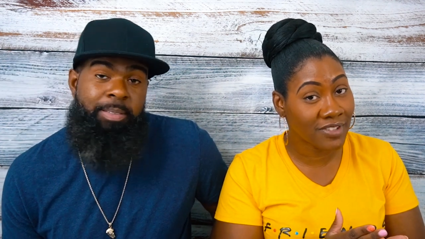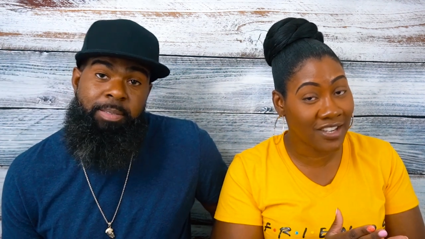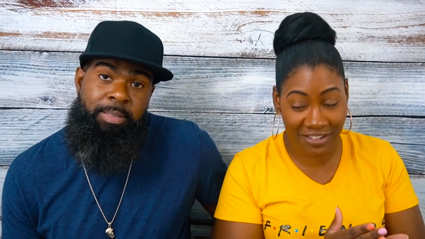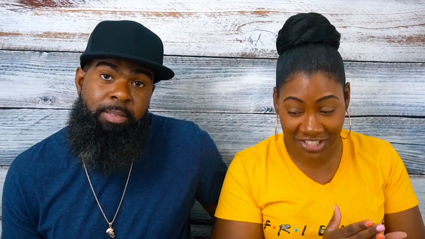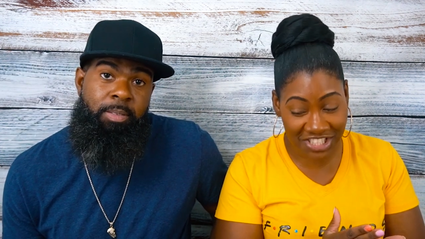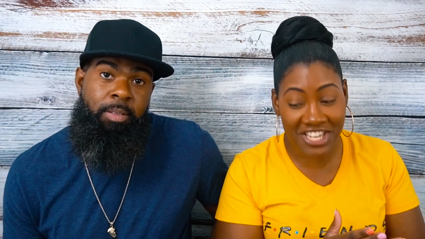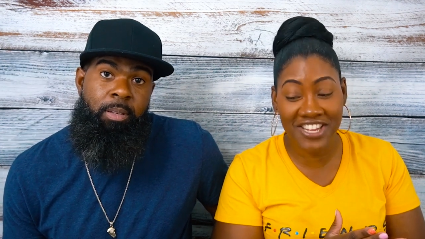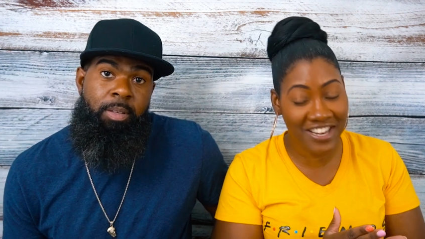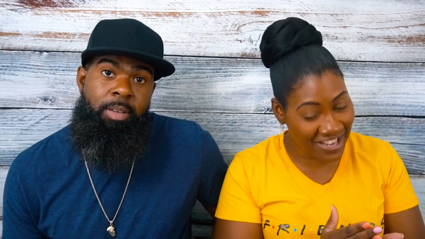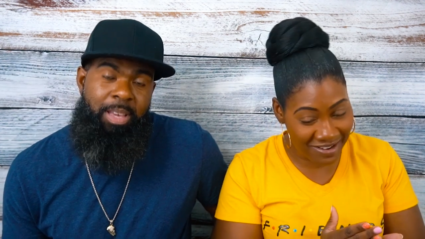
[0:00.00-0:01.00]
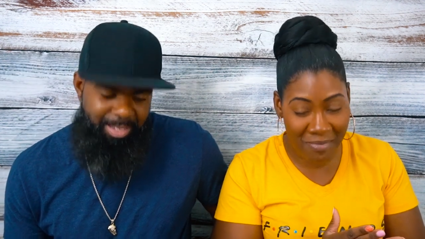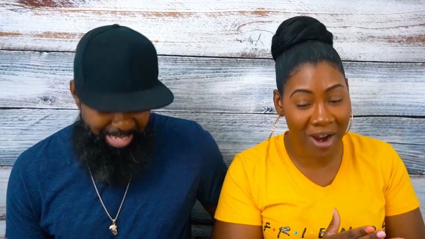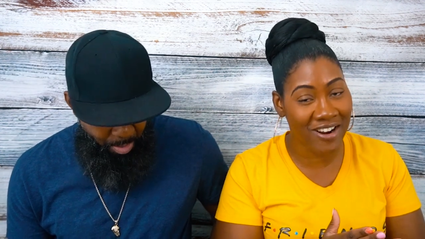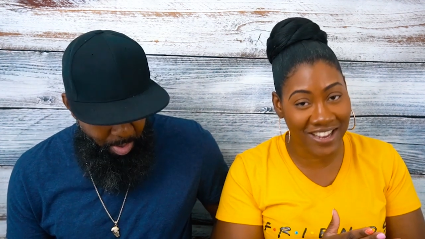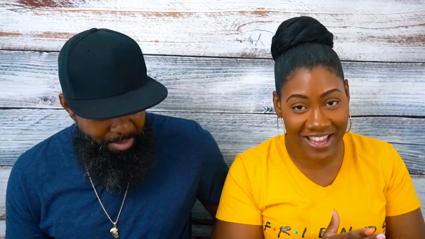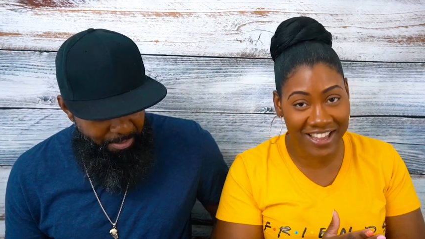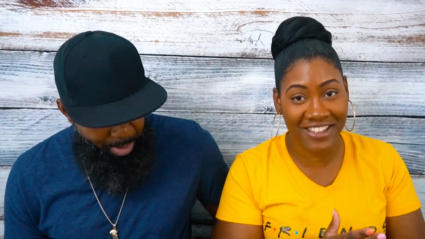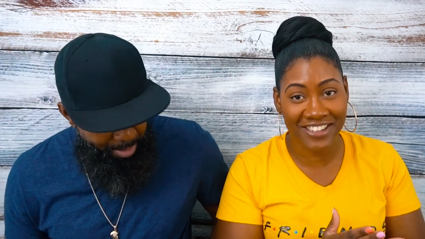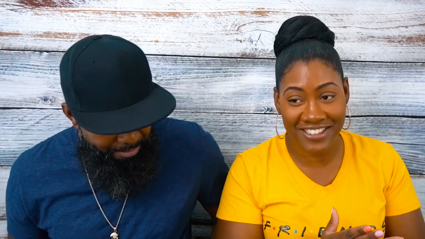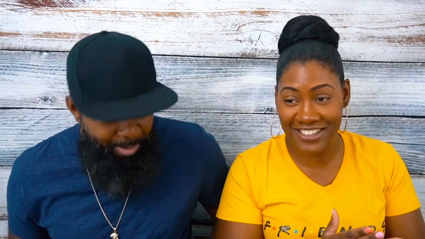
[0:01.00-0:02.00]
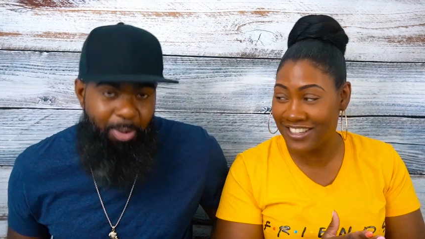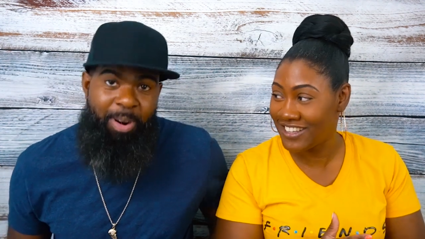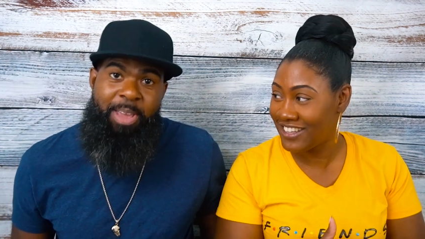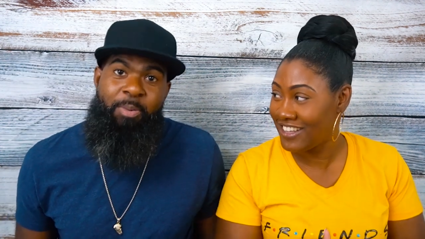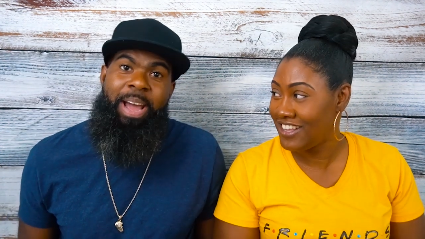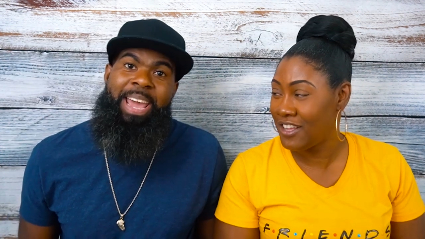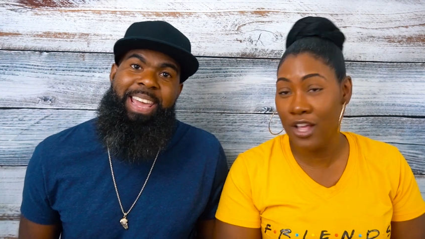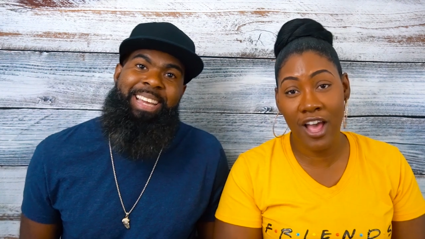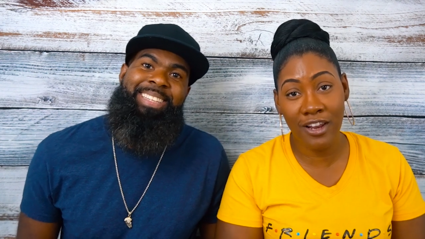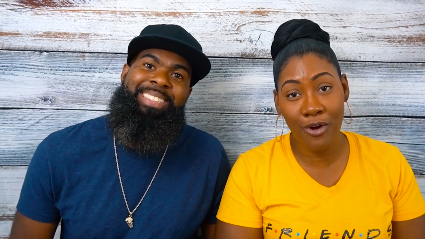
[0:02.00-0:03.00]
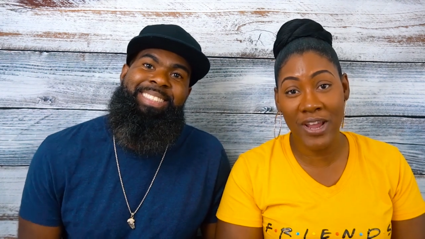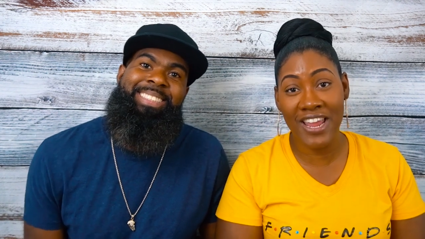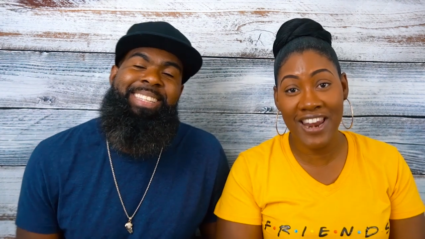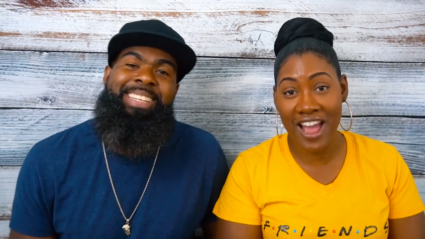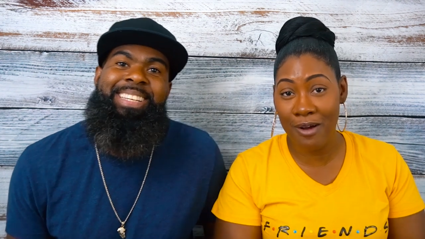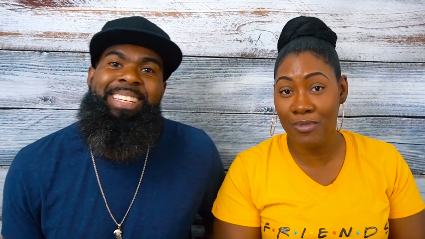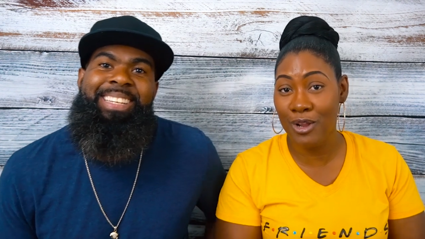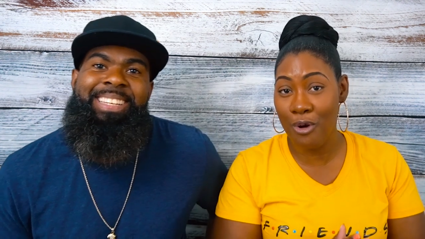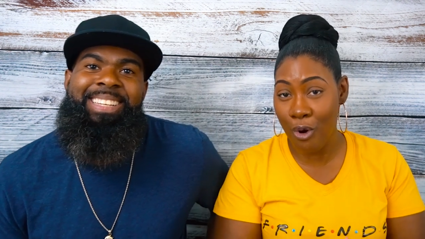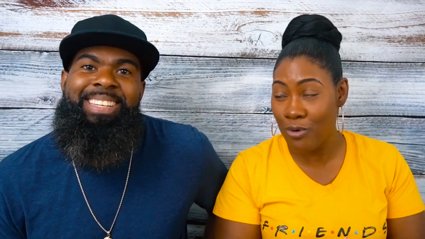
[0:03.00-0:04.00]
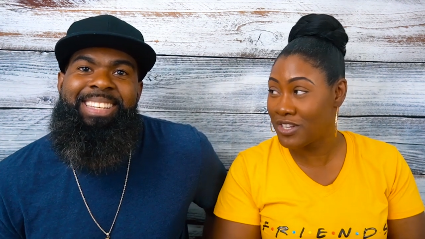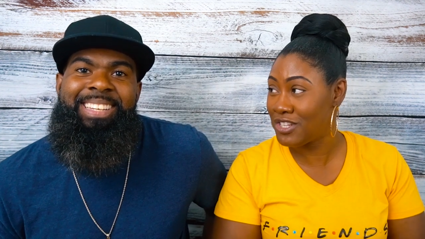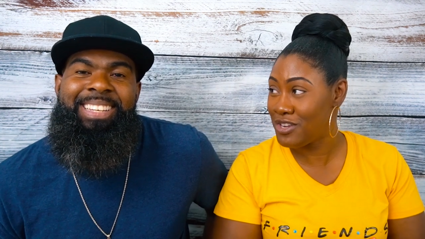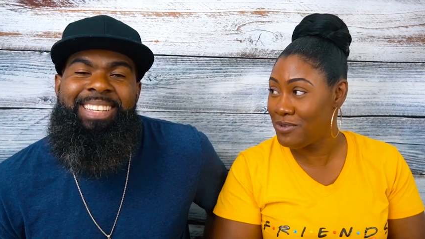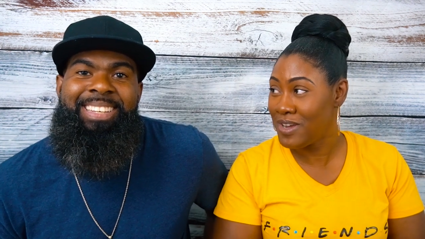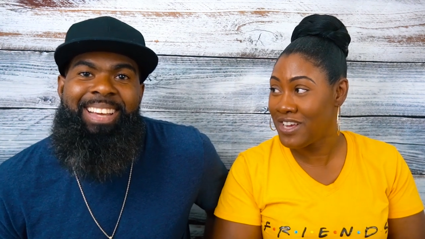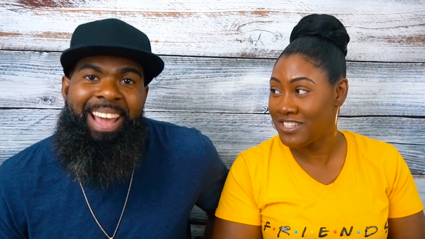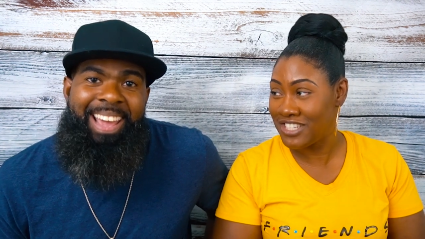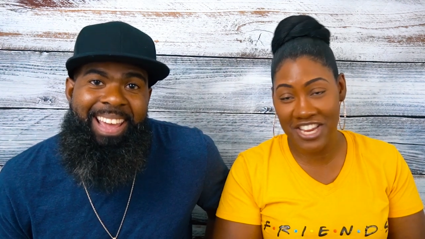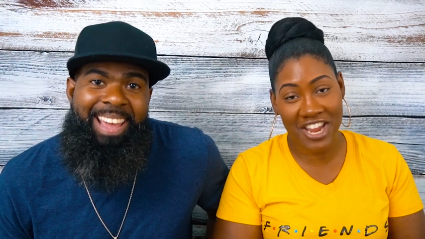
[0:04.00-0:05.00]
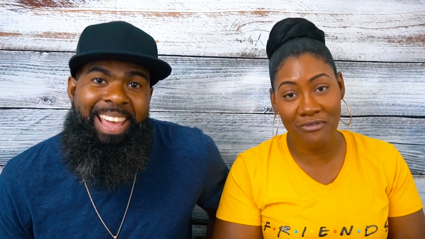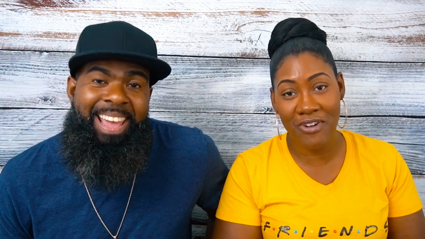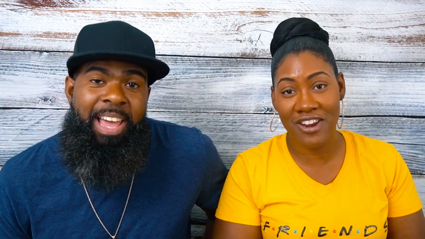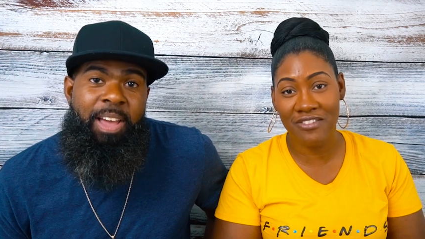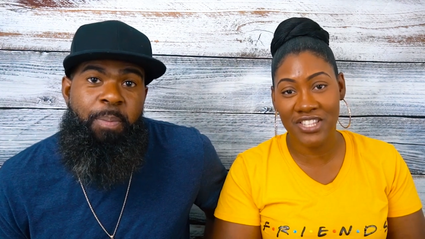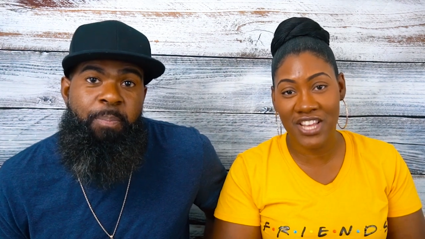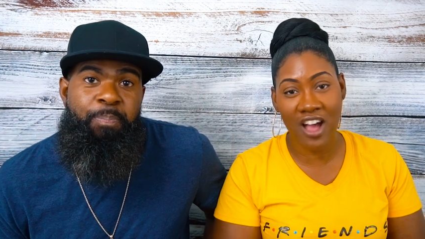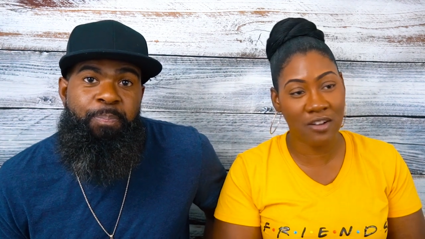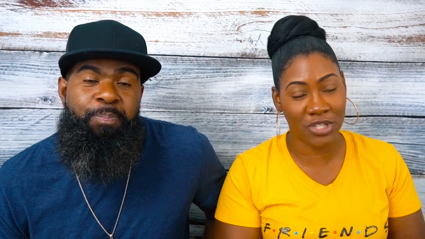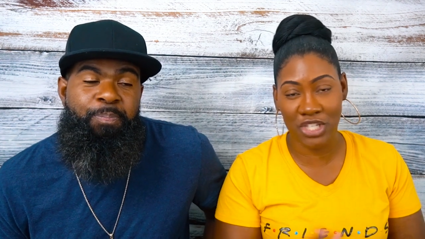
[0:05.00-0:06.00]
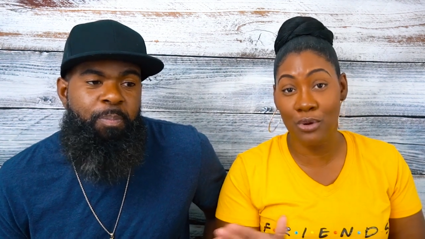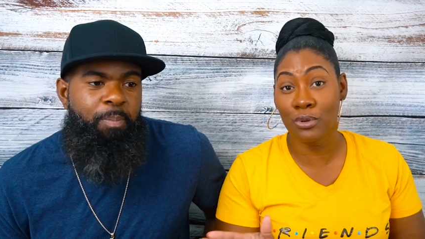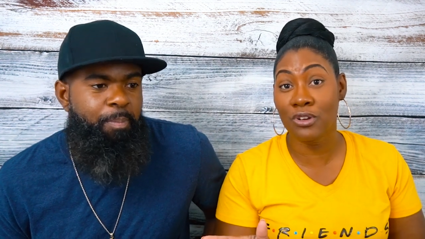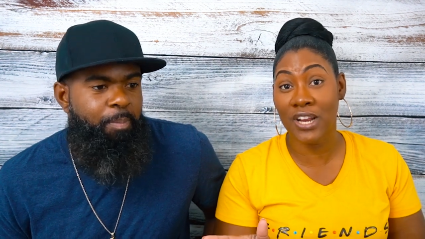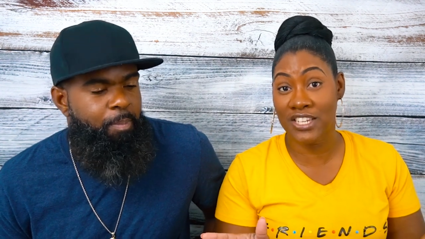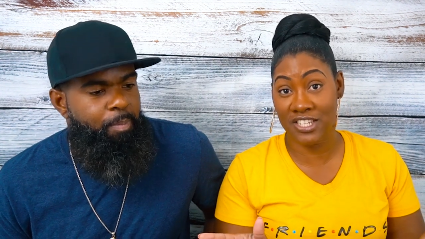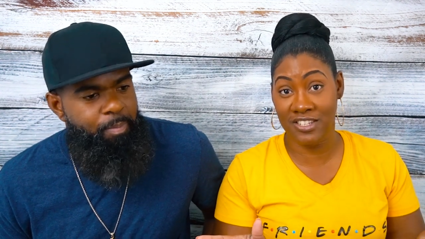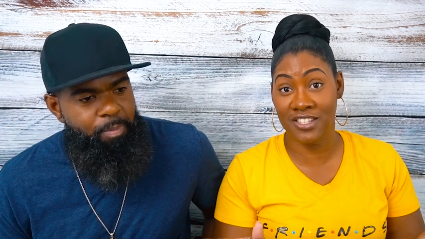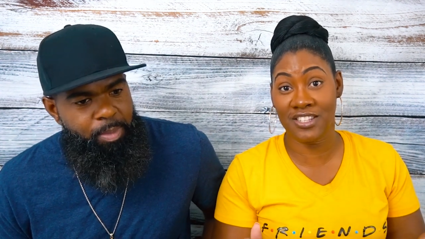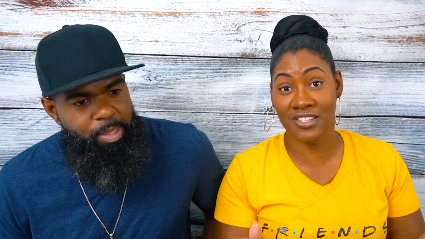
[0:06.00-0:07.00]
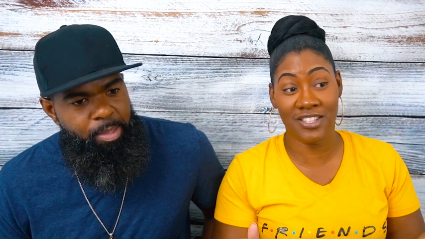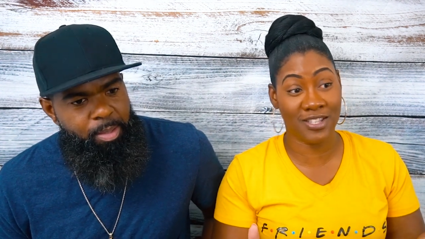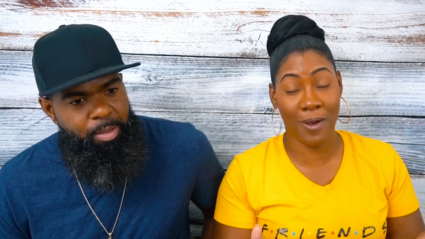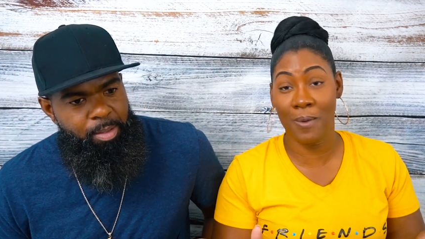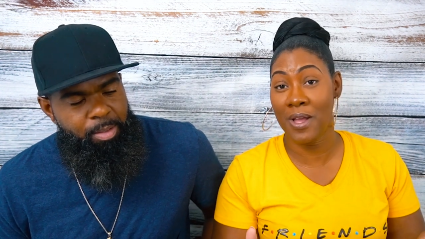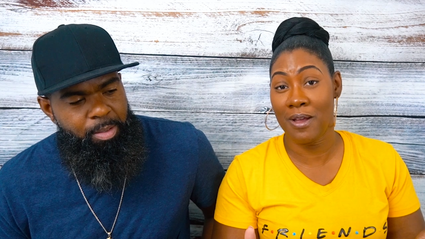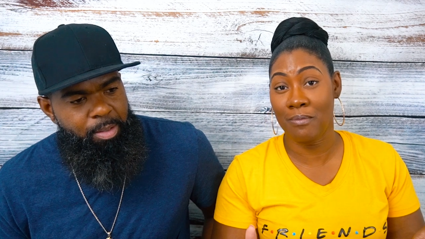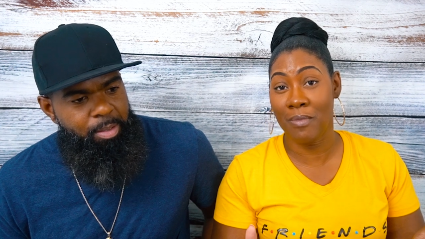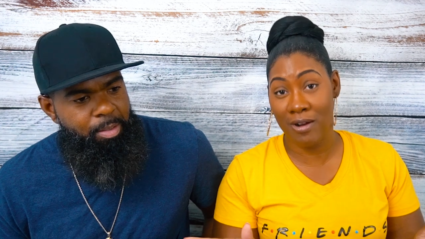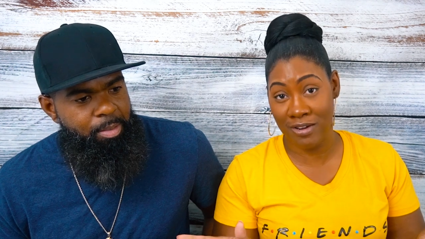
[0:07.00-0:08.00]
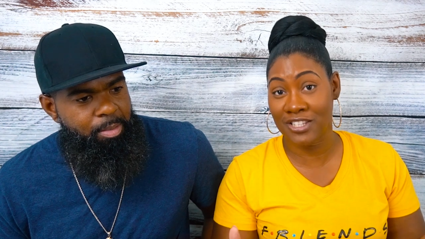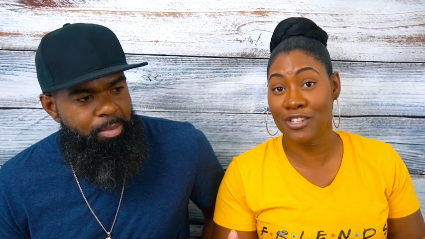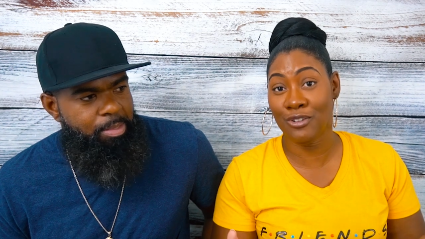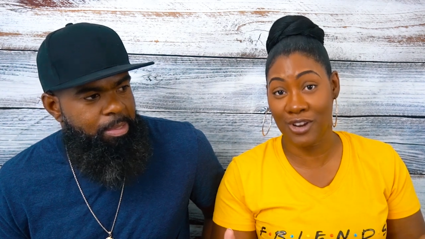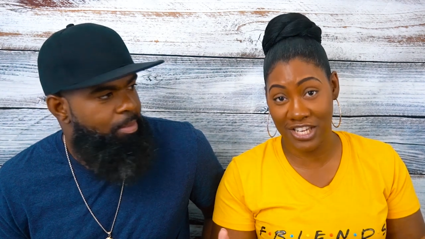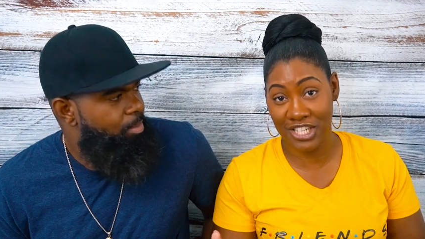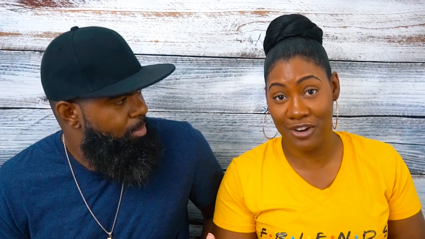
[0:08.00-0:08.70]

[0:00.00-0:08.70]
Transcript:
Speaker 1: Cause she could get married. Say we'll, again. we'll float her your way. Hello, he like I'm a little older too. She yeah. get ready to retire, but she don't look like she's sixty some. My aunt still look like she